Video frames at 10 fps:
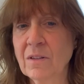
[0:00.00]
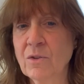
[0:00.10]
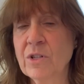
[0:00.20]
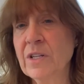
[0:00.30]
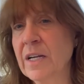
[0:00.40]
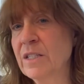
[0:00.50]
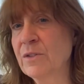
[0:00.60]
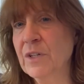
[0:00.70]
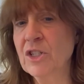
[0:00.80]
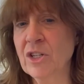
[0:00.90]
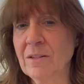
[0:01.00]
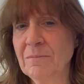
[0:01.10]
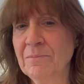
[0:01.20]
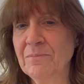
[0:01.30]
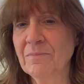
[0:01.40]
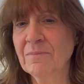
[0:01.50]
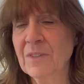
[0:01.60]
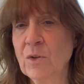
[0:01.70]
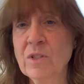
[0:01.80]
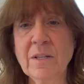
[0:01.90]
or science fiction
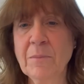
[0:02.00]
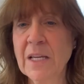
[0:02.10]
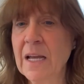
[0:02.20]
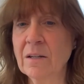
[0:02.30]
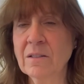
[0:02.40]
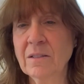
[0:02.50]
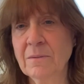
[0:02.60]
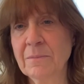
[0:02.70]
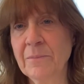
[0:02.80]
or something else?